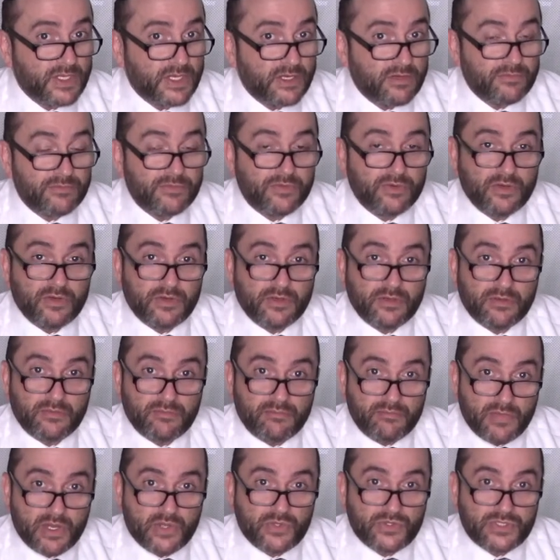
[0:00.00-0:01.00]
for
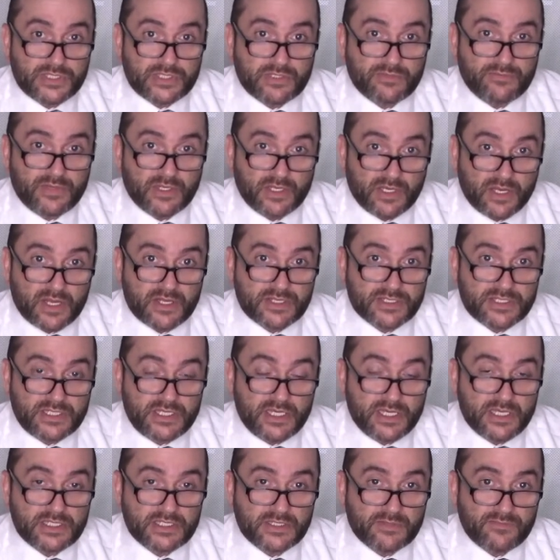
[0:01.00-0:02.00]
most of the last
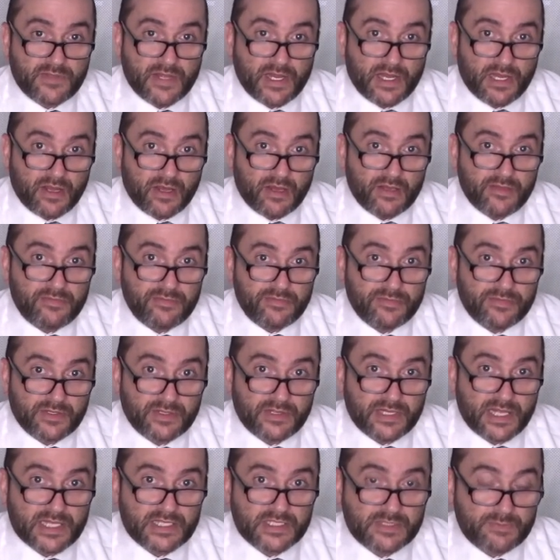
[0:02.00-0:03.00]
years of their life.
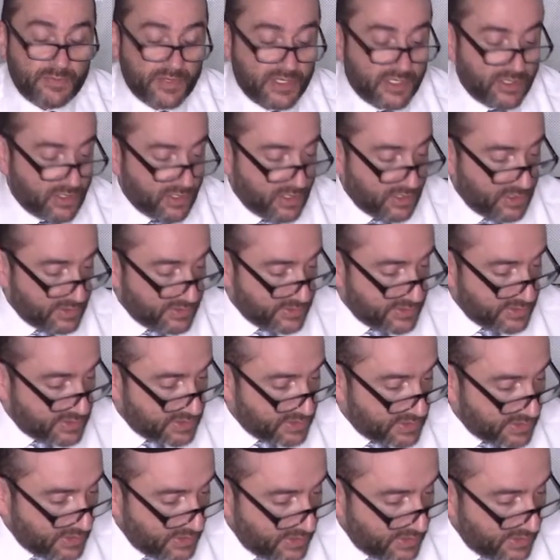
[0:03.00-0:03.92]
And that's because